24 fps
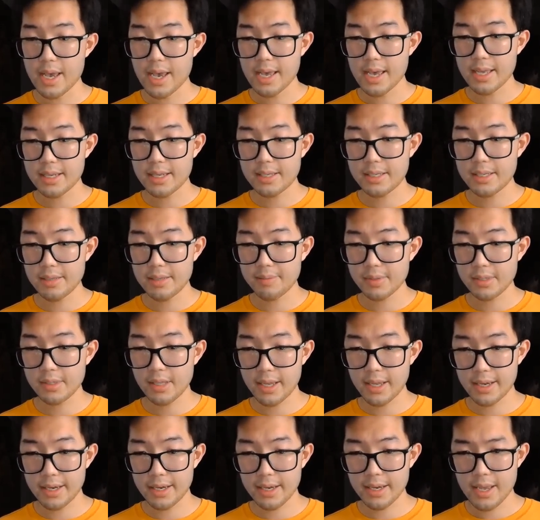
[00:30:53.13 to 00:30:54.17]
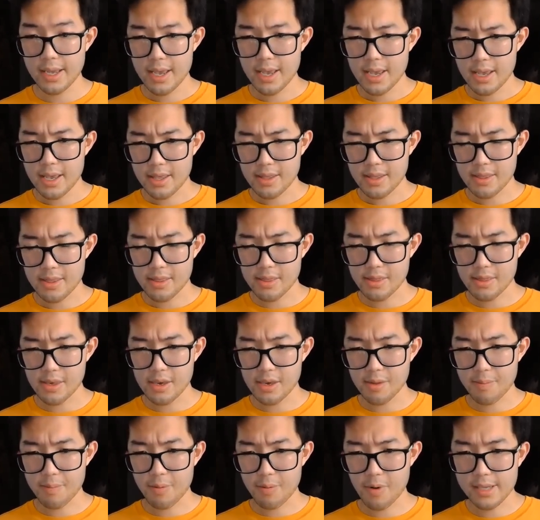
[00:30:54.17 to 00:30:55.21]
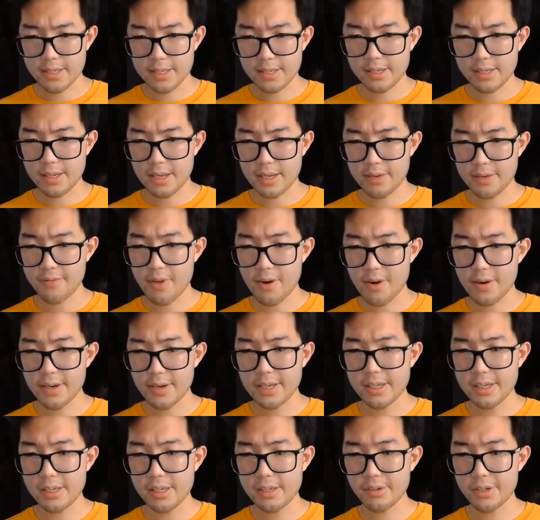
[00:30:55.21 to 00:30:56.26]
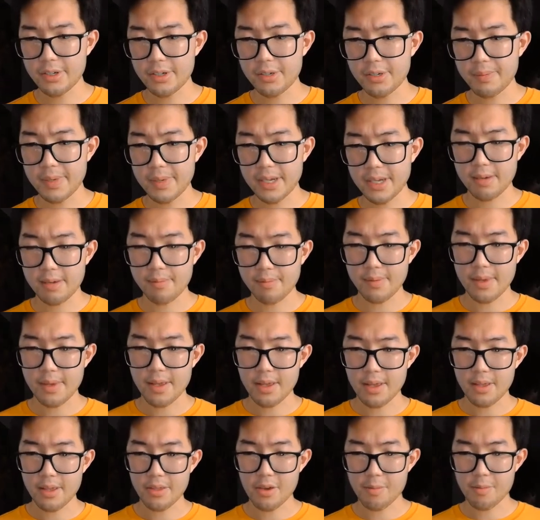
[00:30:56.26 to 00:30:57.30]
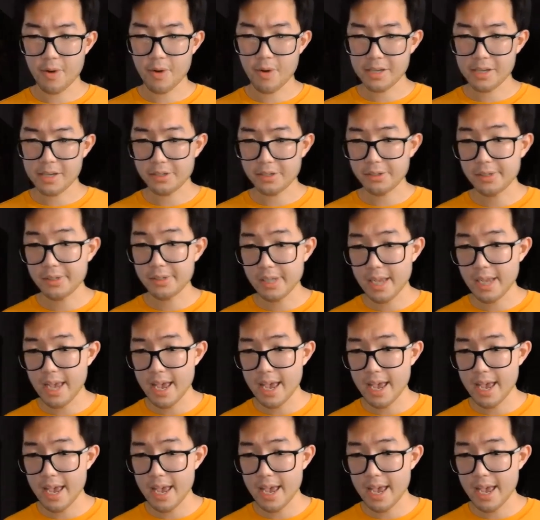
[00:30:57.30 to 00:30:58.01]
And it seems like the oppressed can very easily become the oppressors.